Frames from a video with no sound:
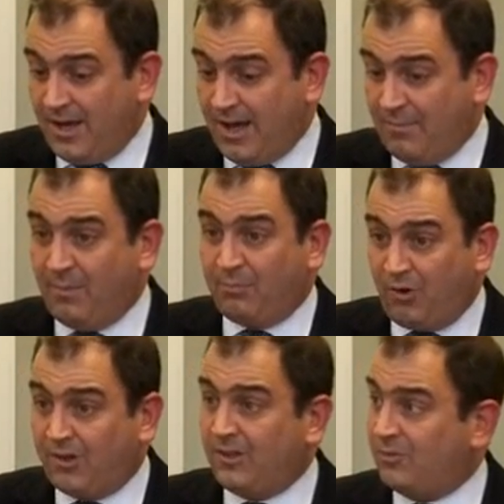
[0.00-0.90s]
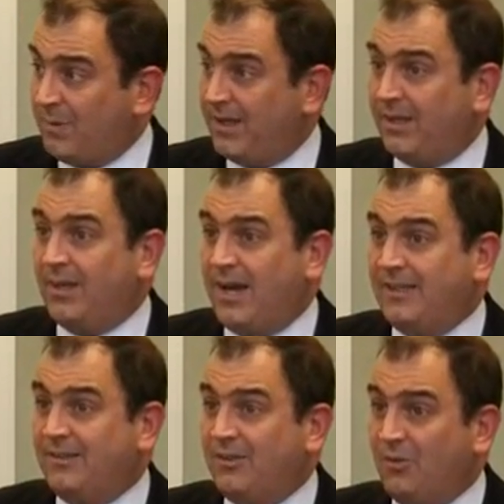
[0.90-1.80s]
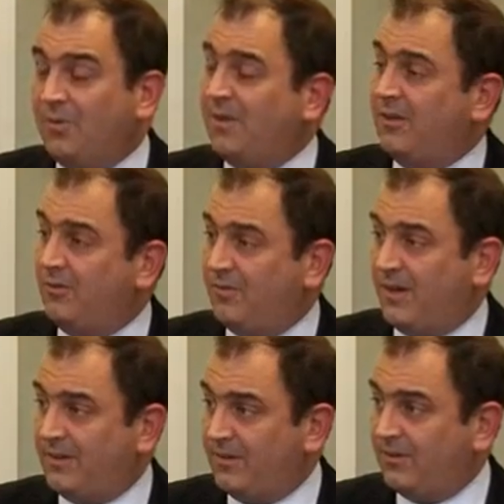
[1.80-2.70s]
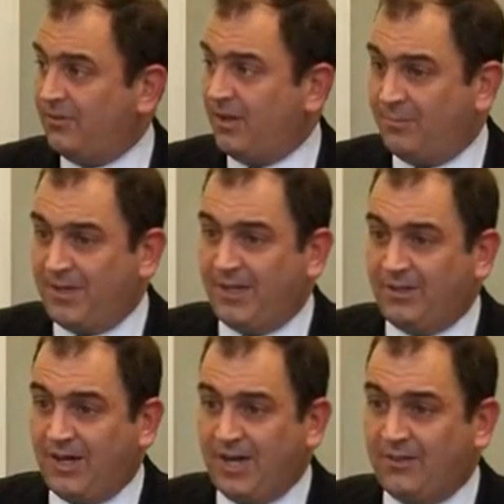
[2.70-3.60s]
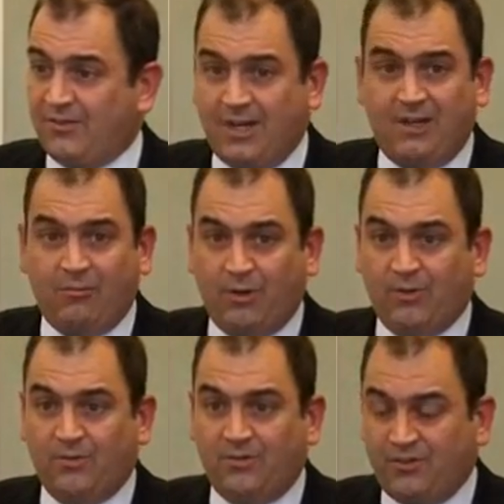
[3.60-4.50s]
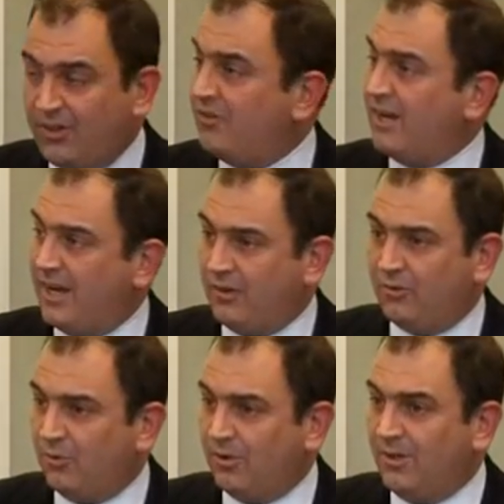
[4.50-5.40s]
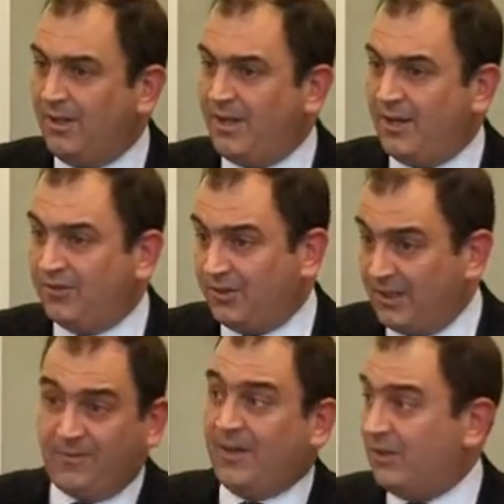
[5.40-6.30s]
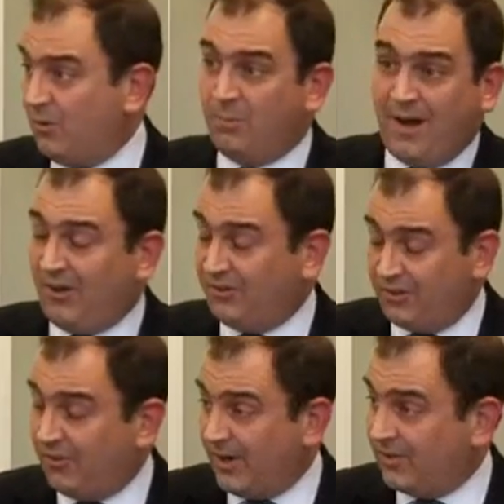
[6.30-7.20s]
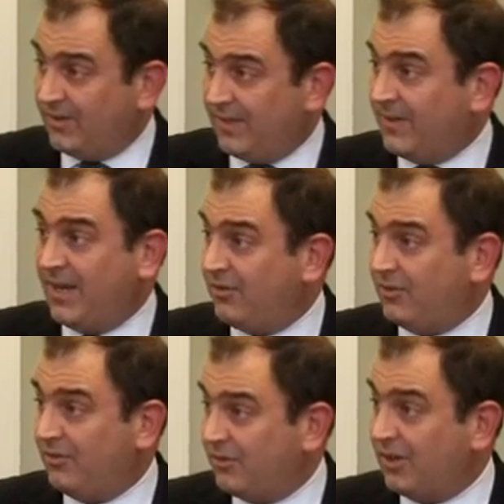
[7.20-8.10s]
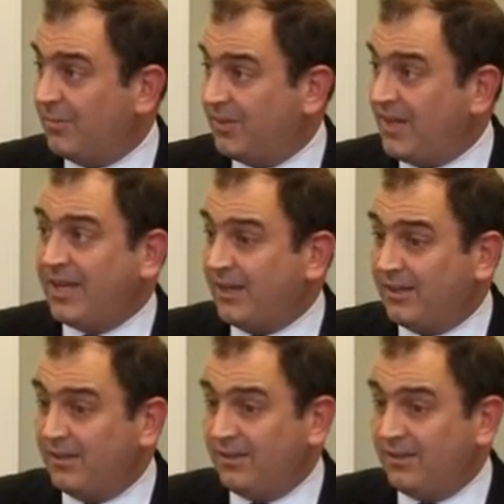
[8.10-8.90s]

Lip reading: But broadly speaking, I don't think you'd find in this updated guidance any real sea change or significant new policy direction that the agency is going to be taking.